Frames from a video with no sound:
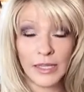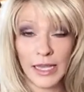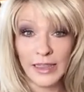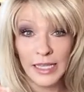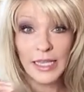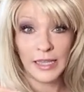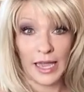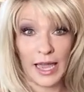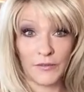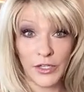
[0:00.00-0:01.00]
They think they
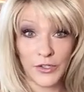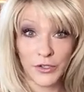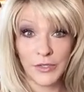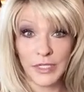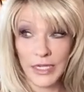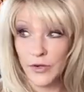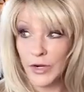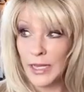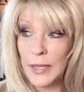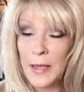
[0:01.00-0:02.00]
have the true
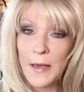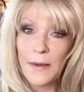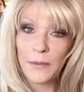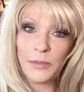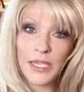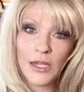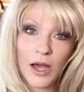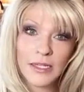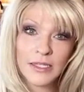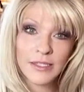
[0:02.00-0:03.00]
secret
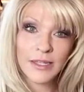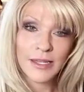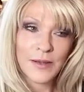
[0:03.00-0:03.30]
because